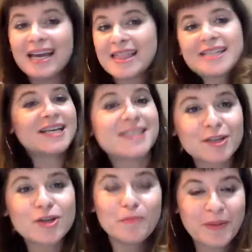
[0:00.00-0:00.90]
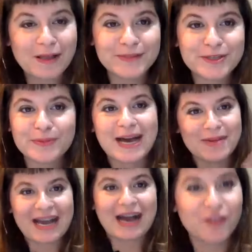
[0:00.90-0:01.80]
That doesn't compel me to
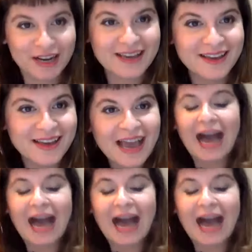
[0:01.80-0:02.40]
become a Catholic.